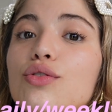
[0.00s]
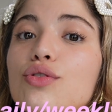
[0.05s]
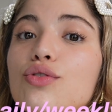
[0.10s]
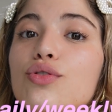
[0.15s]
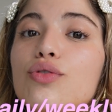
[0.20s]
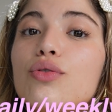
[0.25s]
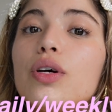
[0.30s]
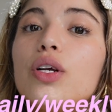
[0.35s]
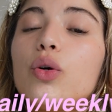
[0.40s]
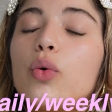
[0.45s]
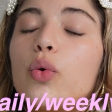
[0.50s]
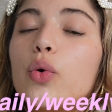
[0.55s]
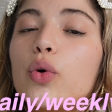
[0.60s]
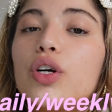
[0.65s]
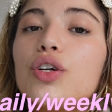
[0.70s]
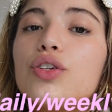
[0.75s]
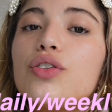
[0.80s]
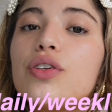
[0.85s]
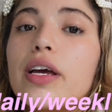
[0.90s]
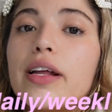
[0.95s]
to do in
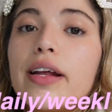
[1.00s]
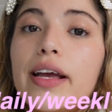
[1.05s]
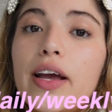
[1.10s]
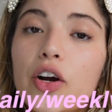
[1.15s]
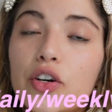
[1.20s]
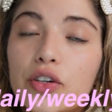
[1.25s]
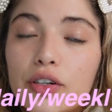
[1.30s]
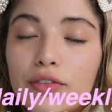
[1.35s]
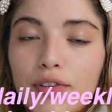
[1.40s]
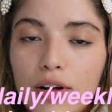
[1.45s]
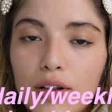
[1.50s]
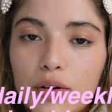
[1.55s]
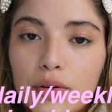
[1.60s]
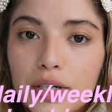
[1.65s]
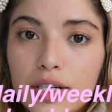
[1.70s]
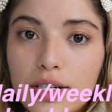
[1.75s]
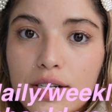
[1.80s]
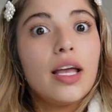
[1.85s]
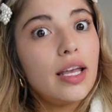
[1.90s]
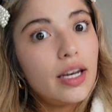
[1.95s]
order to get 800
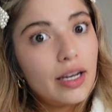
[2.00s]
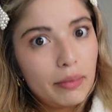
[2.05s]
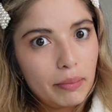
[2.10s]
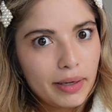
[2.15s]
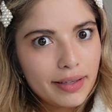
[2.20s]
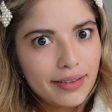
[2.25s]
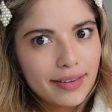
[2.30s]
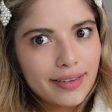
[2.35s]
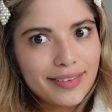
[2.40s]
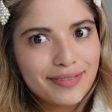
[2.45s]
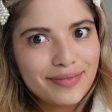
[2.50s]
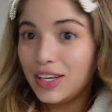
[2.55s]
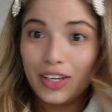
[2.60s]
followers in a month.